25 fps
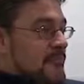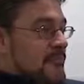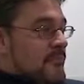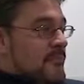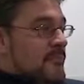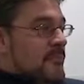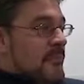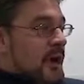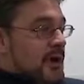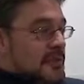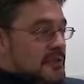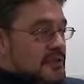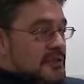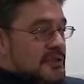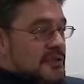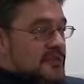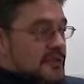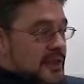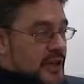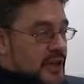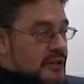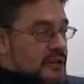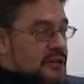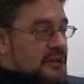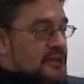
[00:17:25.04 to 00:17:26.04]
Most of
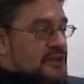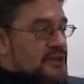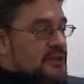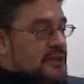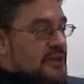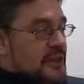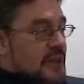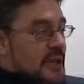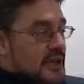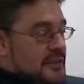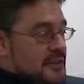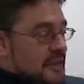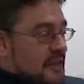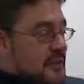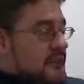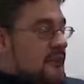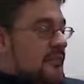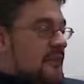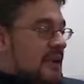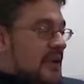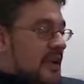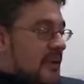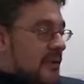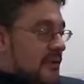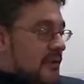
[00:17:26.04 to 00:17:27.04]
those I
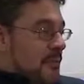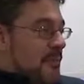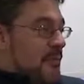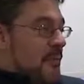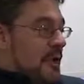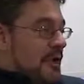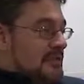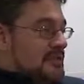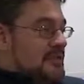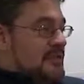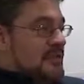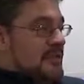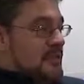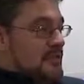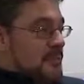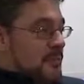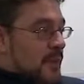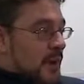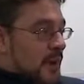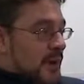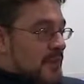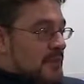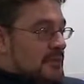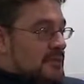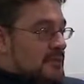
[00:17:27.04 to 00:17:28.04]
don't think have a massive
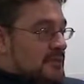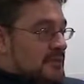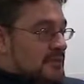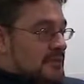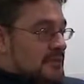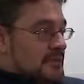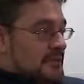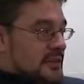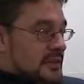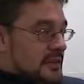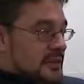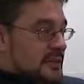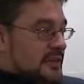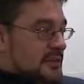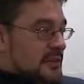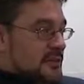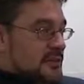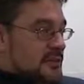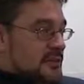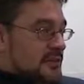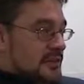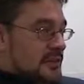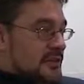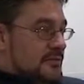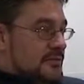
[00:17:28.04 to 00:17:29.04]
impact in
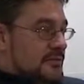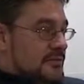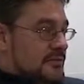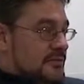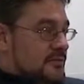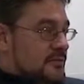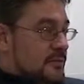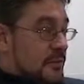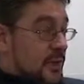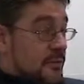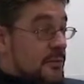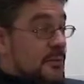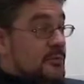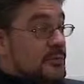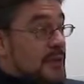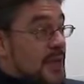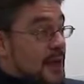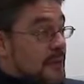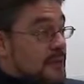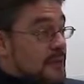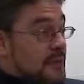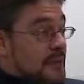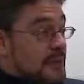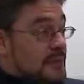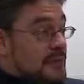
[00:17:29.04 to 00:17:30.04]
terms of problem
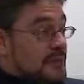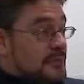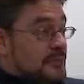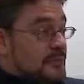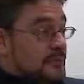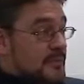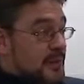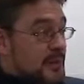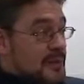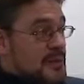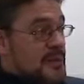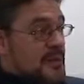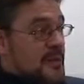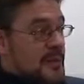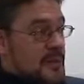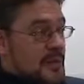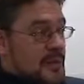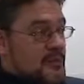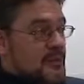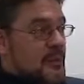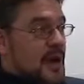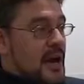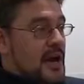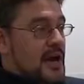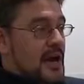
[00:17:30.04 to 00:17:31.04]
gambling. But you know,
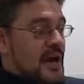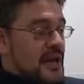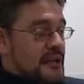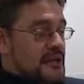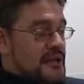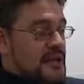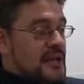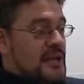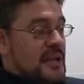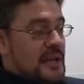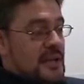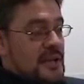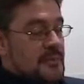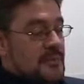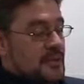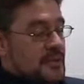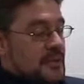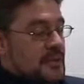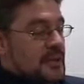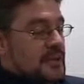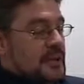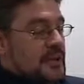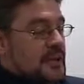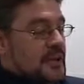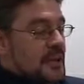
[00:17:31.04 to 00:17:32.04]
they may actually keep,
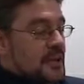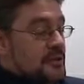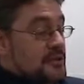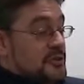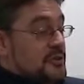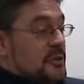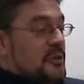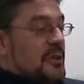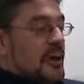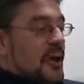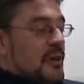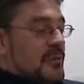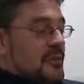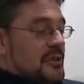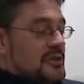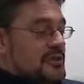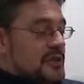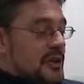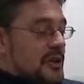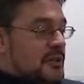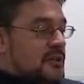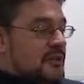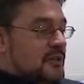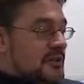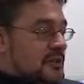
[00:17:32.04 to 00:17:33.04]
you know, someone like
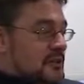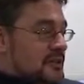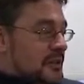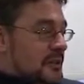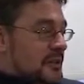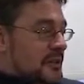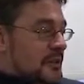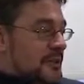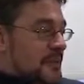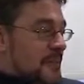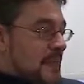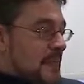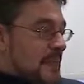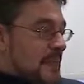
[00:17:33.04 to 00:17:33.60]
myself who's a